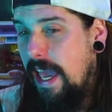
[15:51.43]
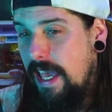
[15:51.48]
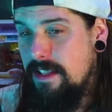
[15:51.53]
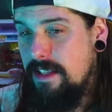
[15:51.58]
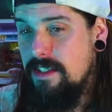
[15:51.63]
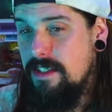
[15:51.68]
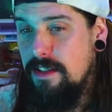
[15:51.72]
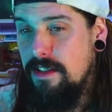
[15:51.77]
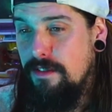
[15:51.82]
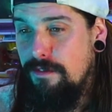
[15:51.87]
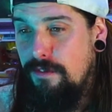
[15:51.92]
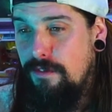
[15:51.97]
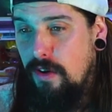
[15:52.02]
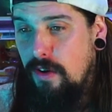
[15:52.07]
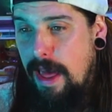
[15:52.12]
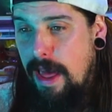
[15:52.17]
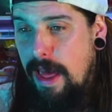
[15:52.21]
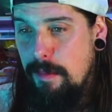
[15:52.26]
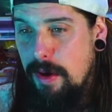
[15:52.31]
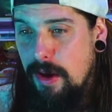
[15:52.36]
instant
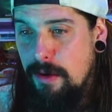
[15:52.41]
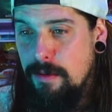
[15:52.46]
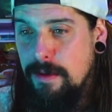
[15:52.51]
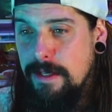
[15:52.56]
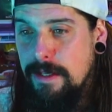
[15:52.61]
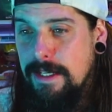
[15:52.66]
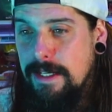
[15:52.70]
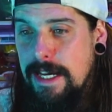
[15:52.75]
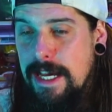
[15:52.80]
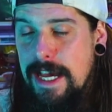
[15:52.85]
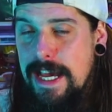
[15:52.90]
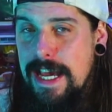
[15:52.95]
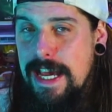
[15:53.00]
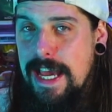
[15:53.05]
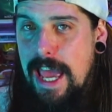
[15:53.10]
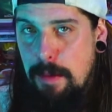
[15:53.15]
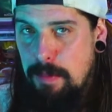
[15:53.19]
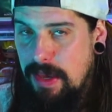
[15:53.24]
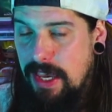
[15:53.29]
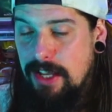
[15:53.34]
full ammo?
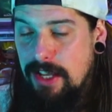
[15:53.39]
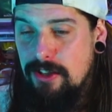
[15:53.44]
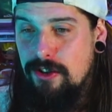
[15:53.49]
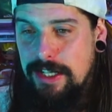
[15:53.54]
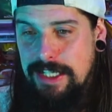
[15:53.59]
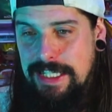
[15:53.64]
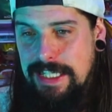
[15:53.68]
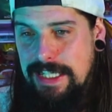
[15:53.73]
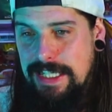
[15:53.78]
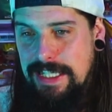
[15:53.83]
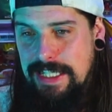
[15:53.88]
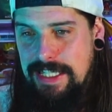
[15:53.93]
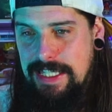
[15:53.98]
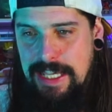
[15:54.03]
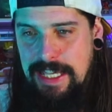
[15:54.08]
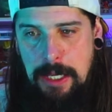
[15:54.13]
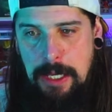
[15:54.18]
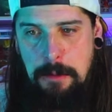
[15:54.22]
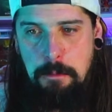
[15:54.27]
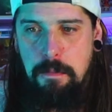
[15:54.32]
It'd be interesting to
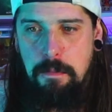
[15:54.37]
see.